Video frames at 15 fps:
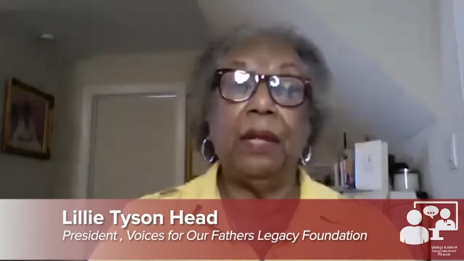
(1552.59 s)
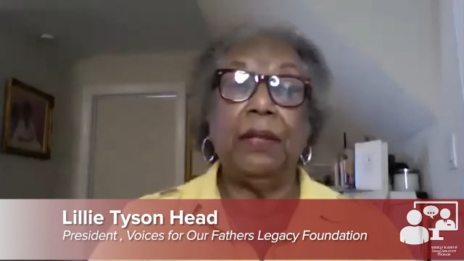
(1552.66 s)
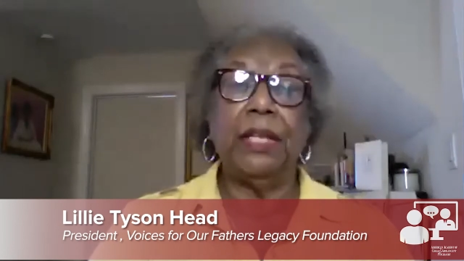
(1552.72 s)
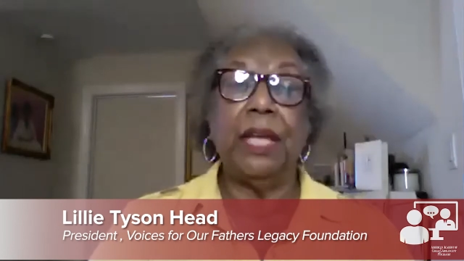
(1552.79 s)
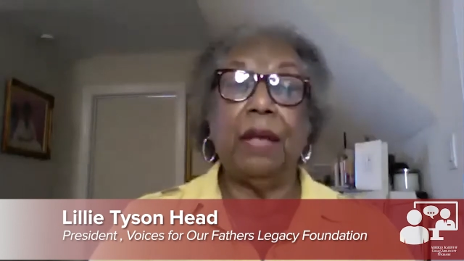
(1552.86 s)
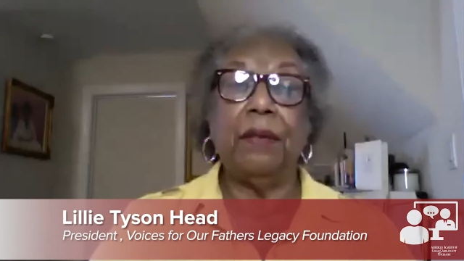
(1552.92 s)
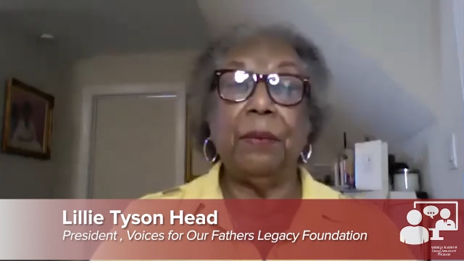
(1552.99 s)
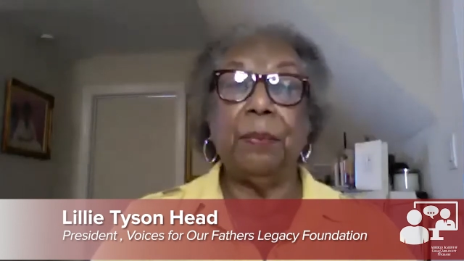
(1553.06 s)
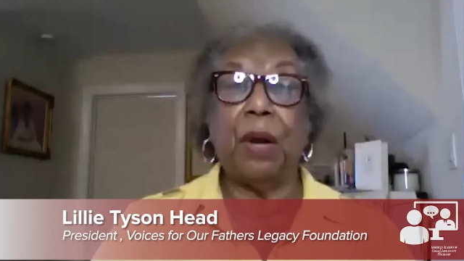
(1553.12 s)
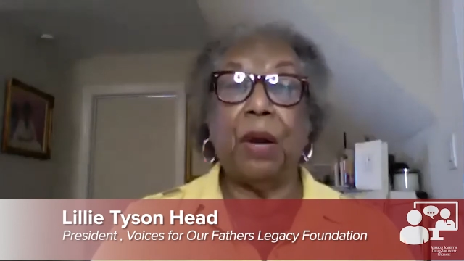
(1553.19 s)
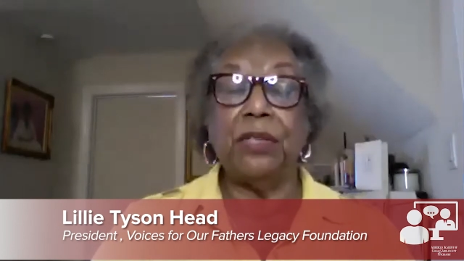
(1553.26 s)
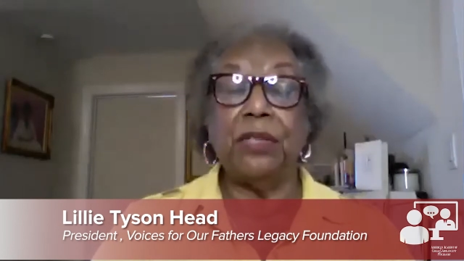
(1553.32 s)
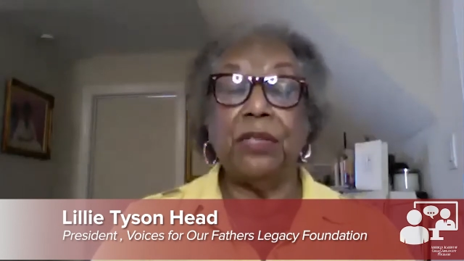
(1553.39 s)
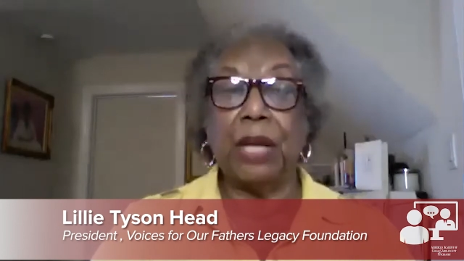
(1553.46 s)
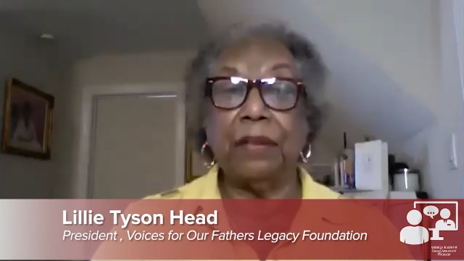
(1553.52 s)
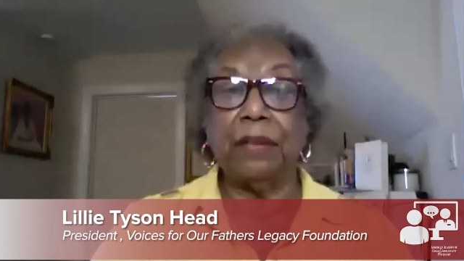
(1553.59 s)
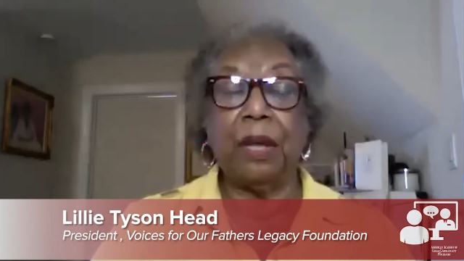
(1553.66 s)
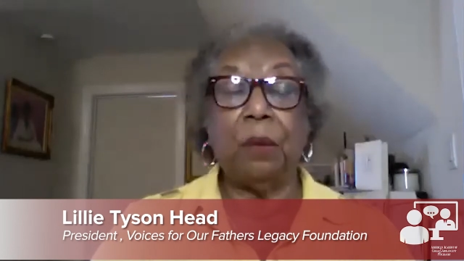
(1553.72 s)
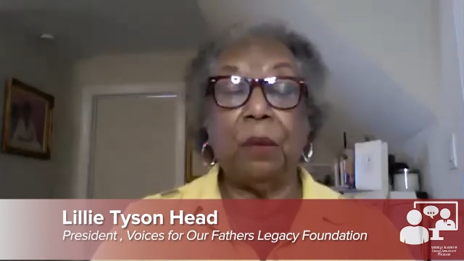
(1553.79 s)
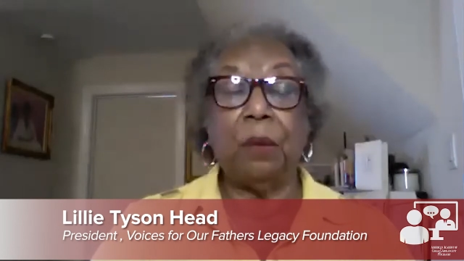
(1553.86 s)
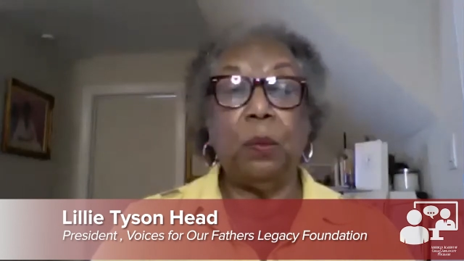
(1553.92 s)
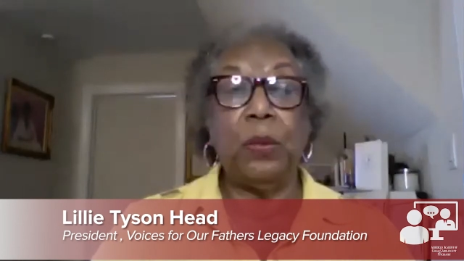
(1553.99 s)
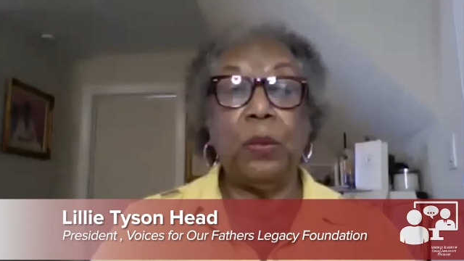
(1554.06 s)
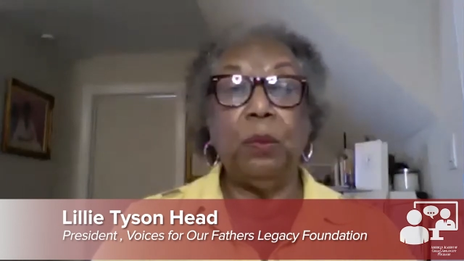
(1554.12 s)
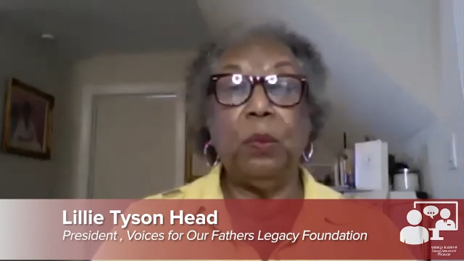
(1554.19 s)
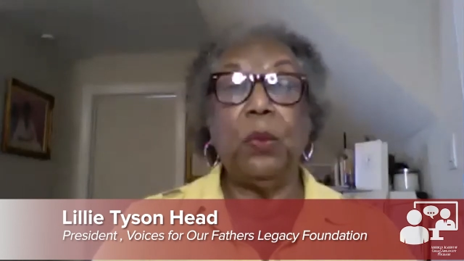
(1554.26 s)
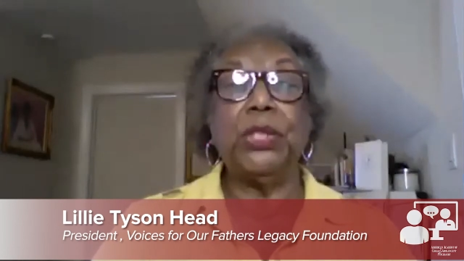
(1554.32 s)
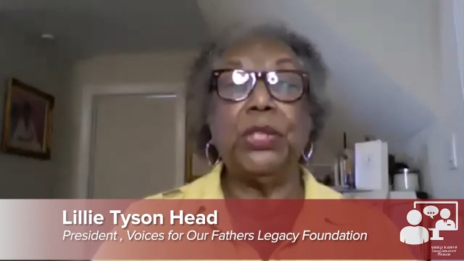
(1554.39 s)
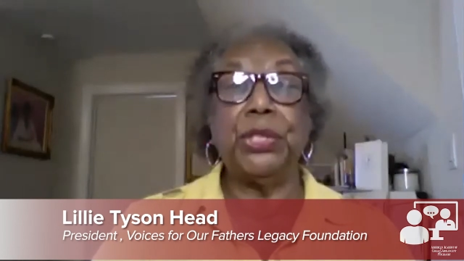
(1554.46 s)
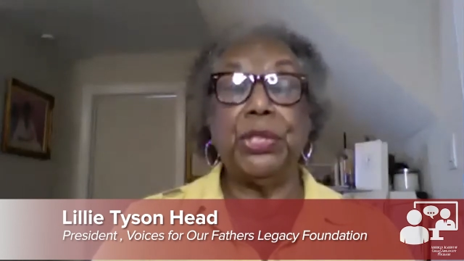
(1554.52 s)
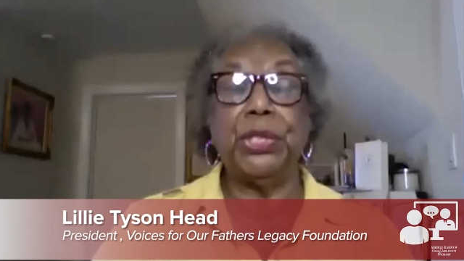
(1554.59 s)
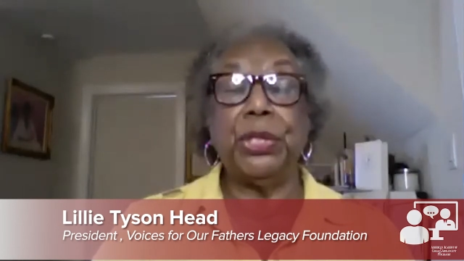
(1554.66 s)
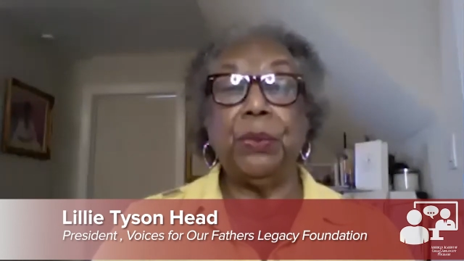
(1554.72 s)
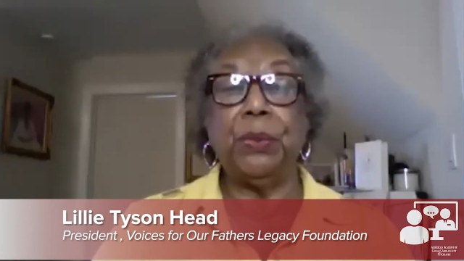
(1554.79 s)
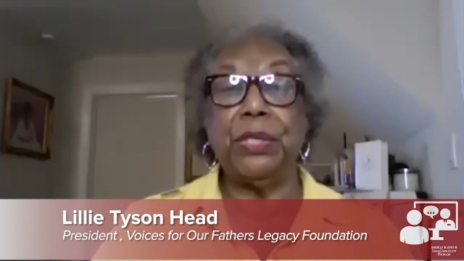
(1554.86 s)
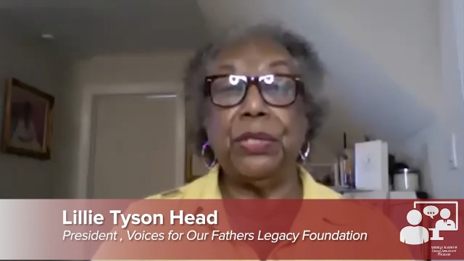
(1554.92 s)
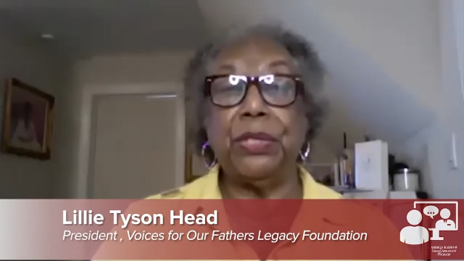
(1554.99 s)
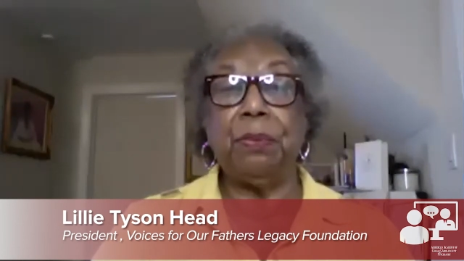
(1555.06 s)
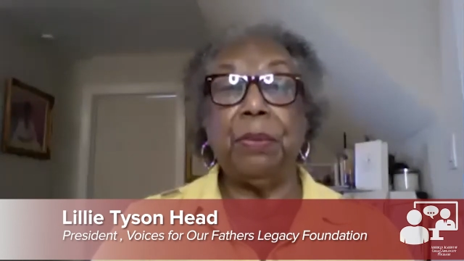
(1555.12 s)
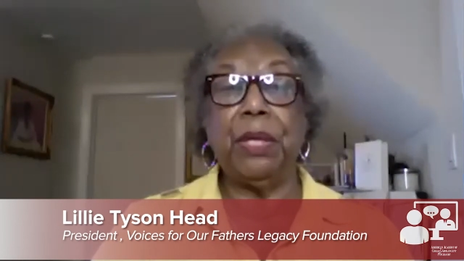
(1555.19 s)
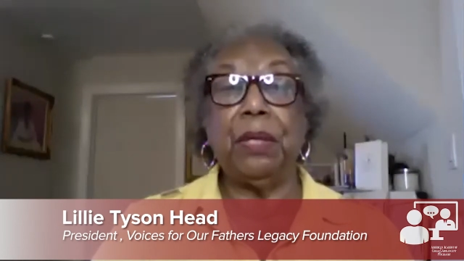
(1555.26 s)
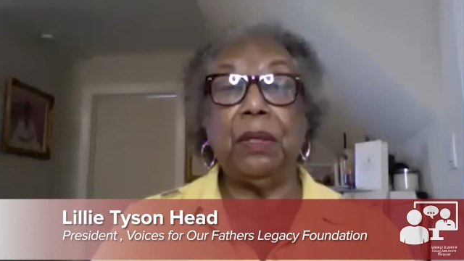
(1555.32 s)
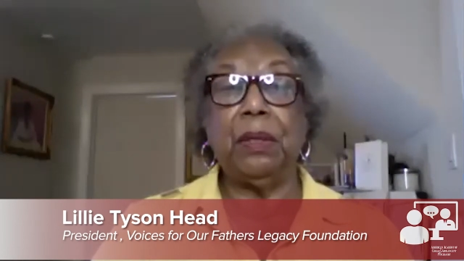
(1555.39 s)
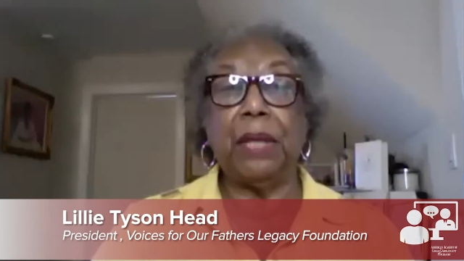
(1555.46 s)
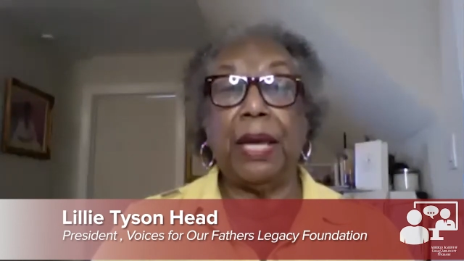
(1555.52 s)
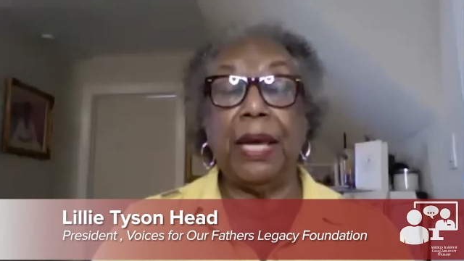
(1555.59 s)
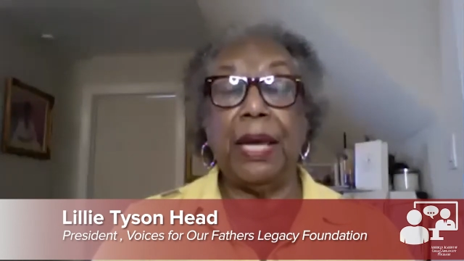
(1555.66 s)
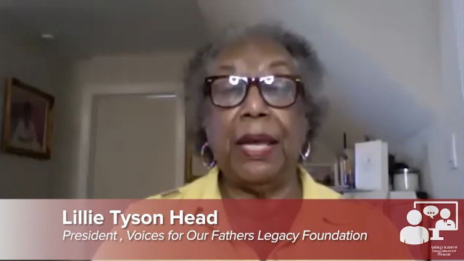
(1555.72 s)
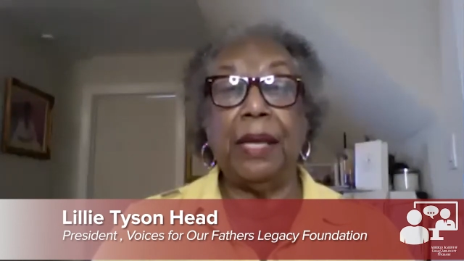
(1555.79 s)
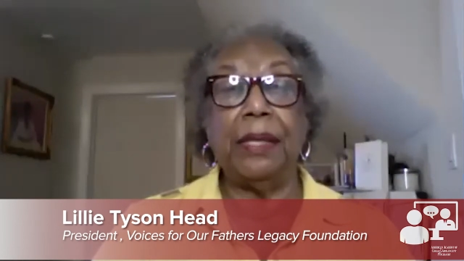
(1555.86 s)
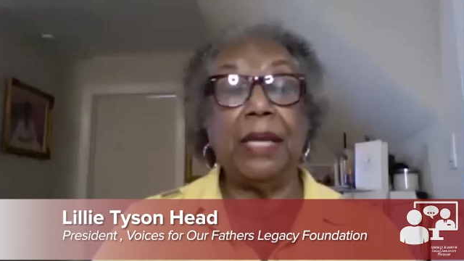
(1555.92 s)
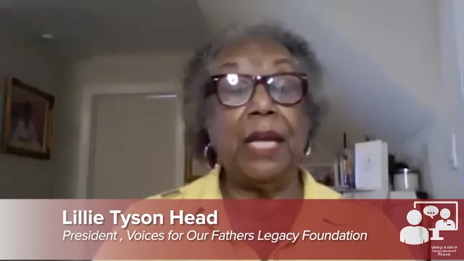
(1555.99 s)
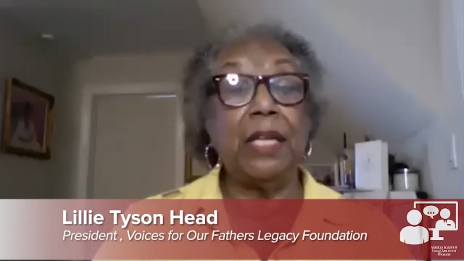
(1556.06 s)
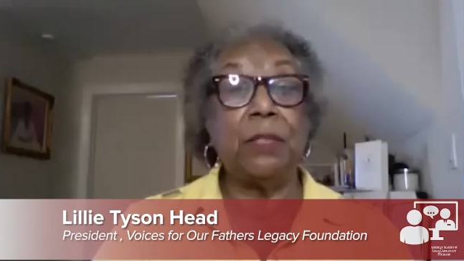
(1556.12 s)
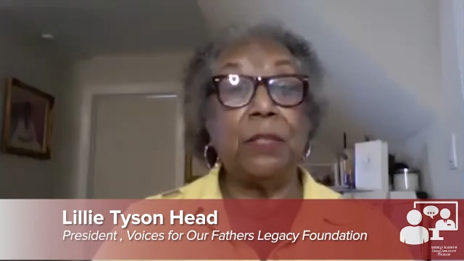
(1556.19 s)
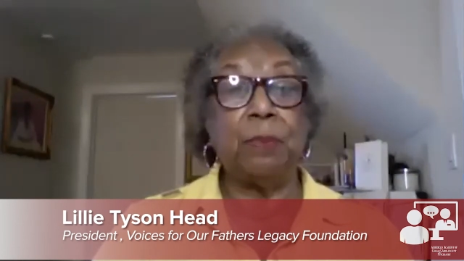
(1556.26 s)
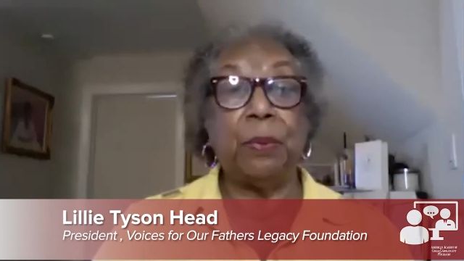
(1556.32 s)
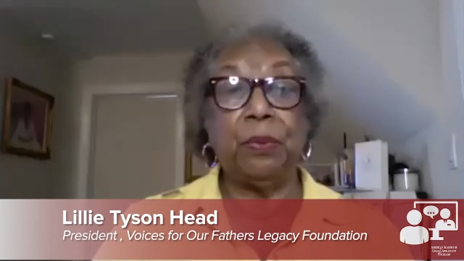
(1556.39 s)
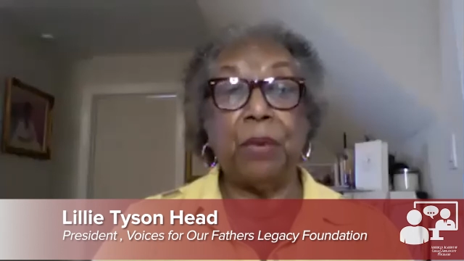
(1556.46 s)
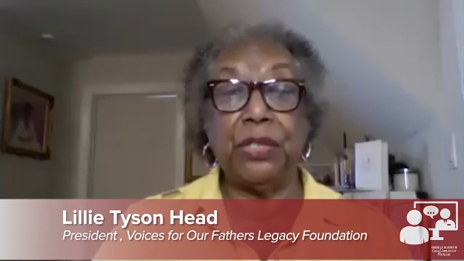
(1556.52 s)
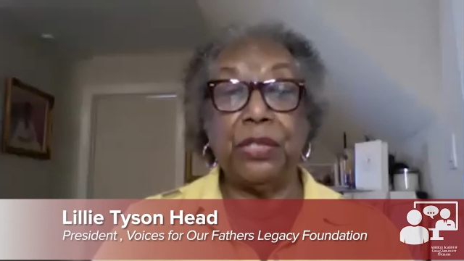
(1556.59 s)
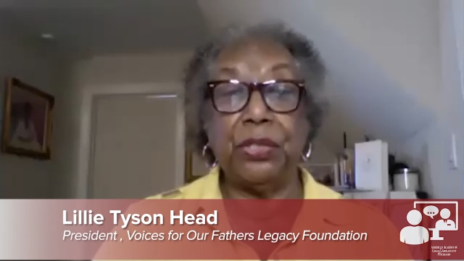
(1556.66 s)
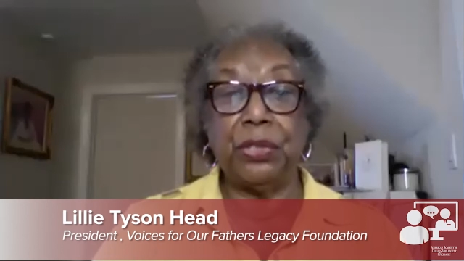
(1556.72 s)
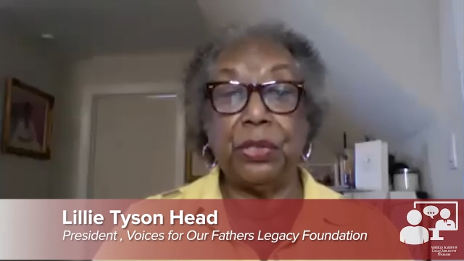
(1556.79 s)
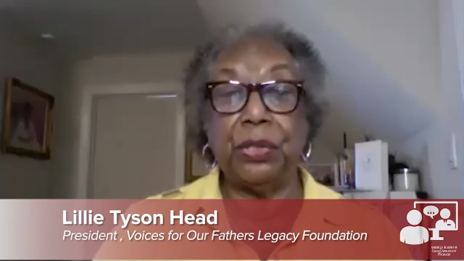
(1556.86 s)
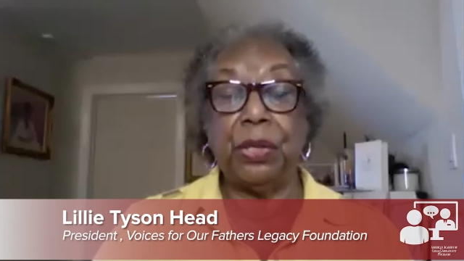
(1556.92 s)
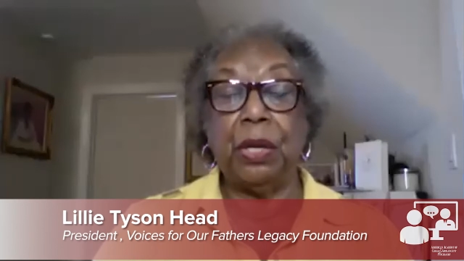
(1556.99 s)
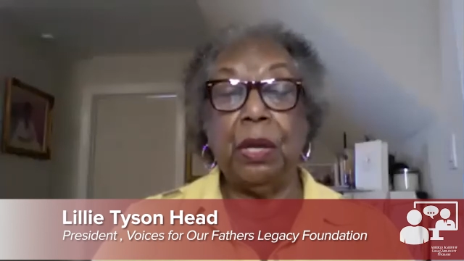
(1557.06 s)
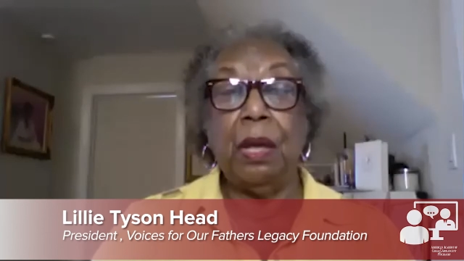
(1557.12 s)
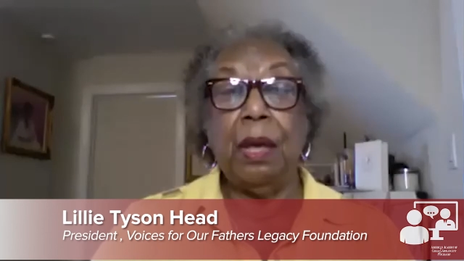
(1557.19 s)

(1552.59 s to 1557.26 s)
The other project that we want to do is to build an inspiration